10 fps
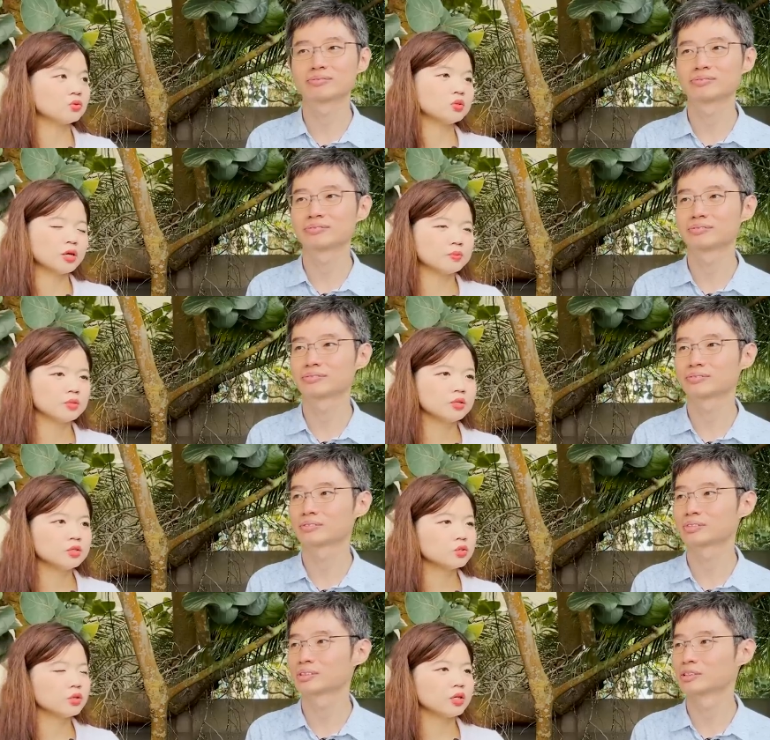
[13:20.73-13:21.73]
Speaker 1: to them
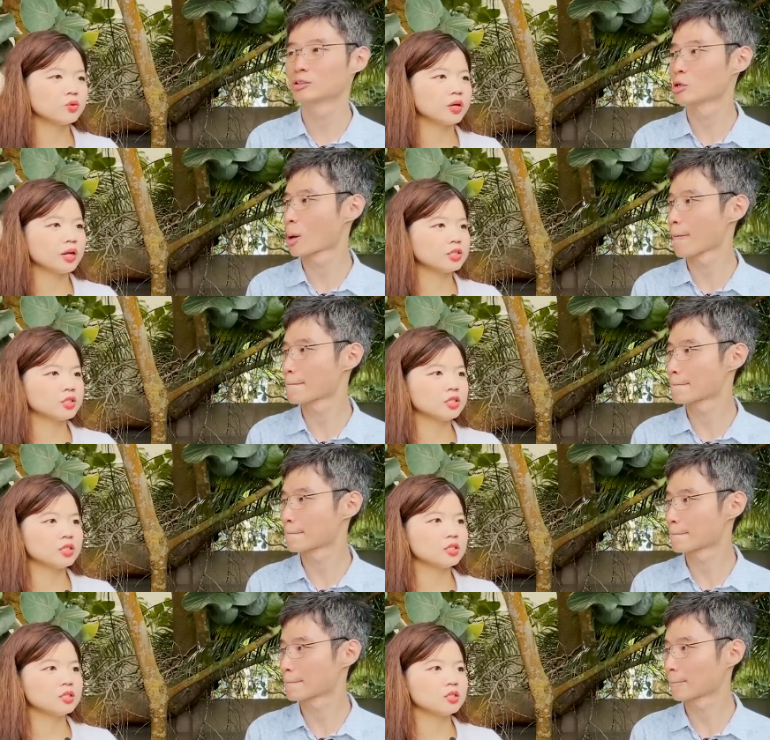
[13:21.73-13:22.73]
so that you can
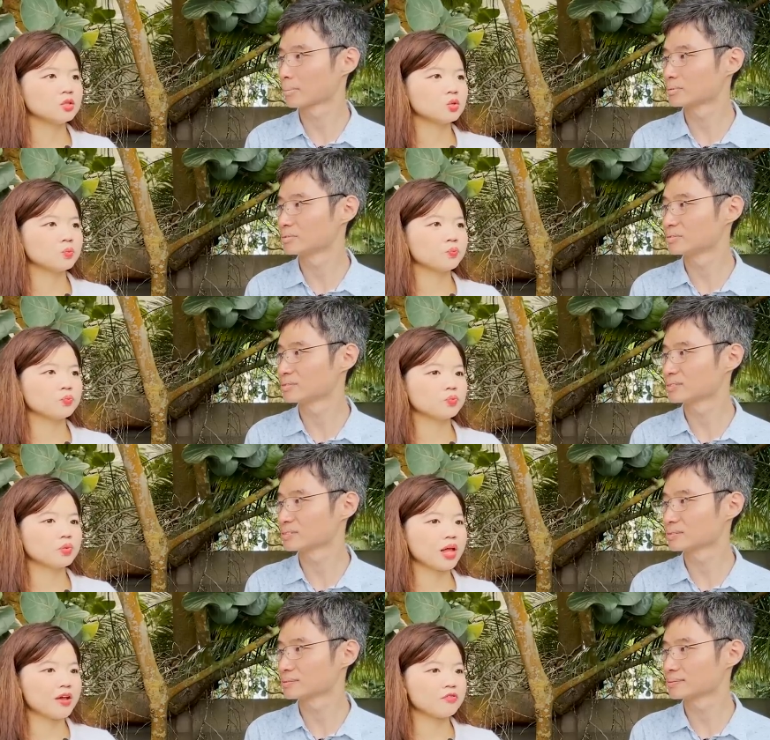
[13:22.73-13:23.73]
actually, you know,
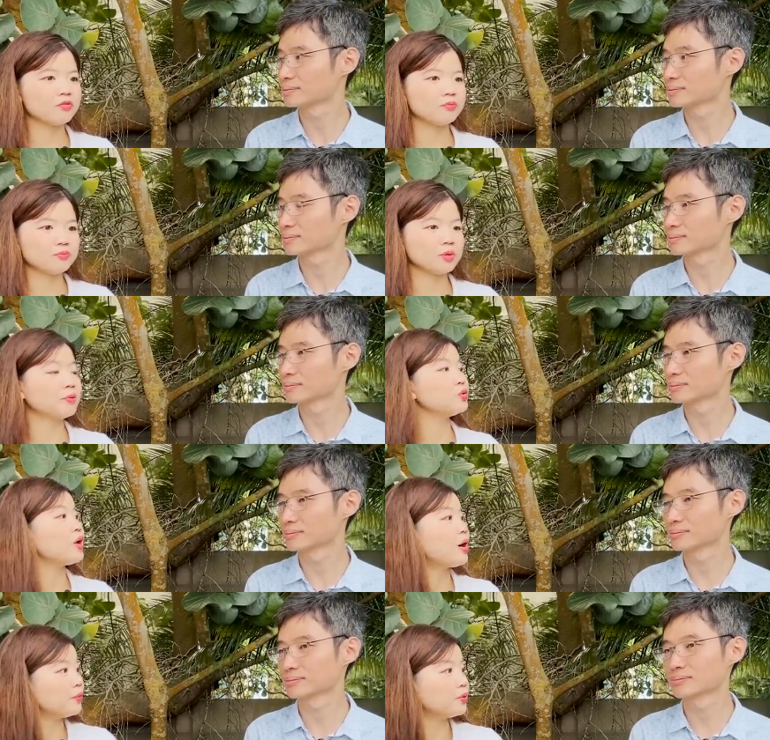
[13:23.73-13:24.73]
have people to
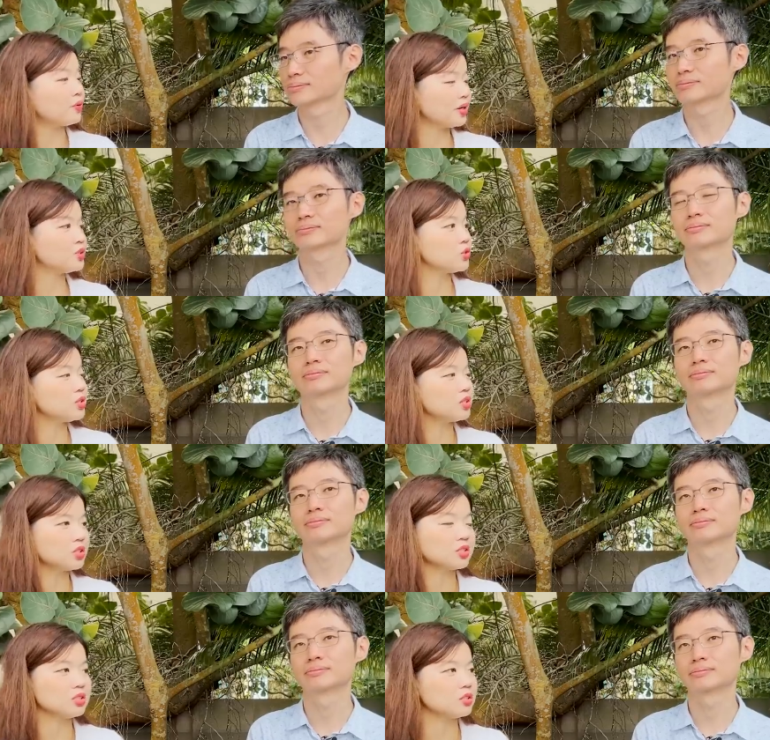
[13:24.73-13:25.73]
help you right during this
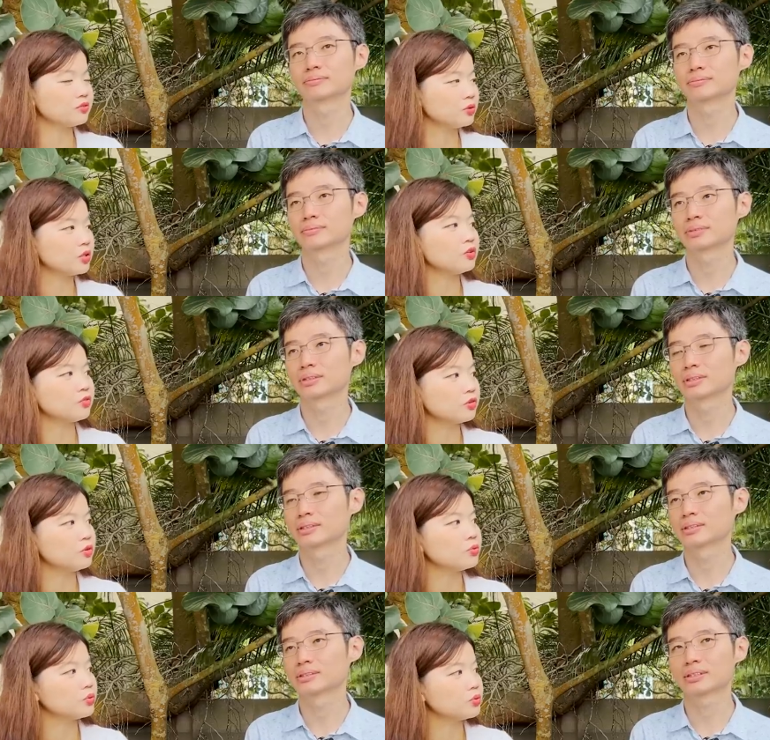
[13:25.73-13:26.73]
journey of looking for a
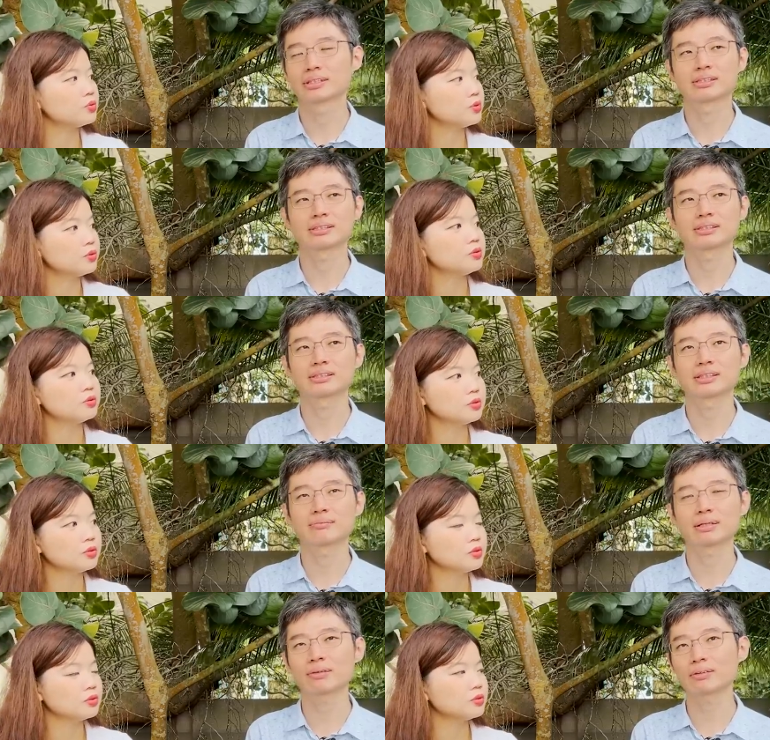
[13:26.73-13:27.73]
new role.
Speaker 2: Uh,
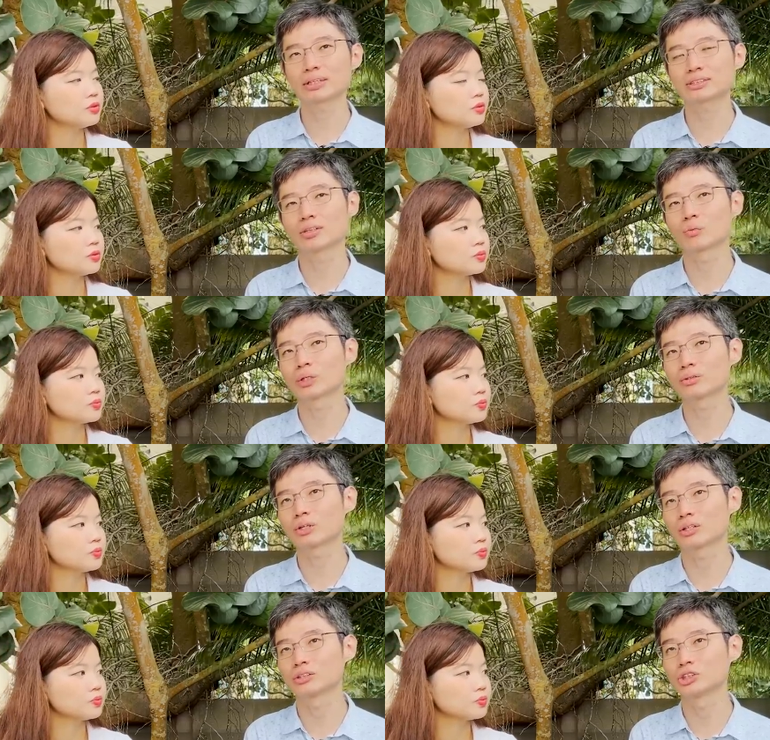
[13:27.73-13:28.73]
but what, what's your
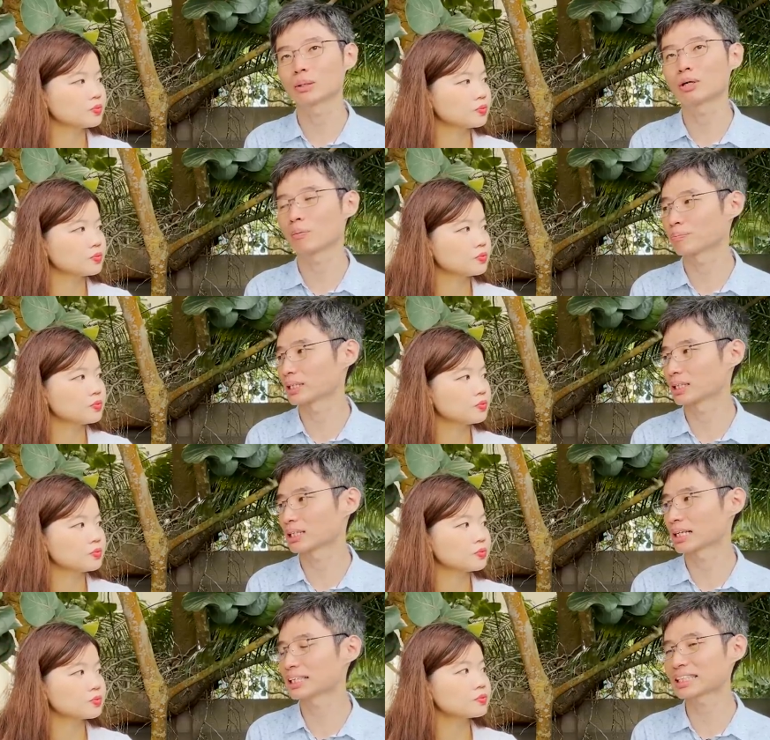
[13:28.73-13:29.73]
view on job hopping?
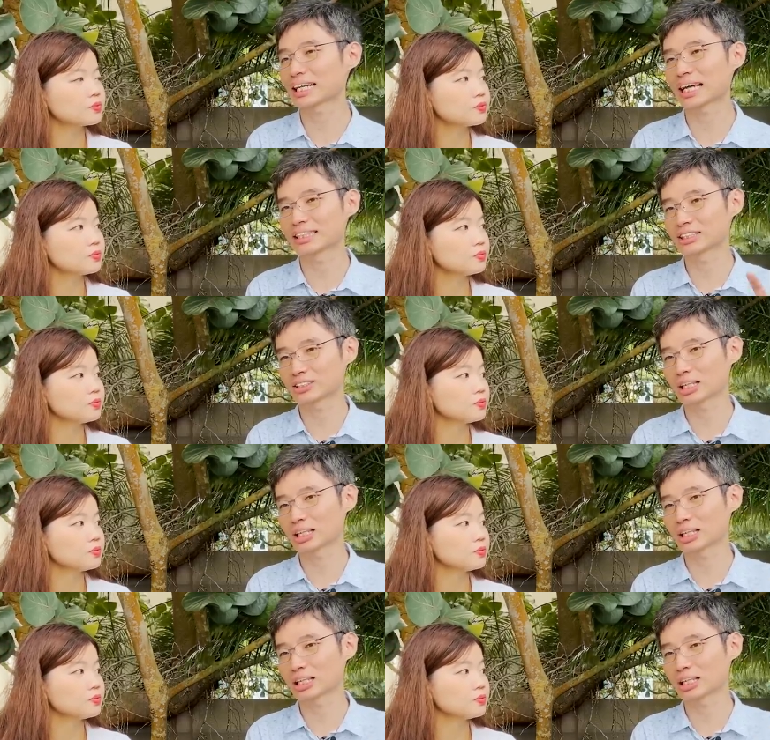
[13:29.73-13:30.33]
Like, let's say I like this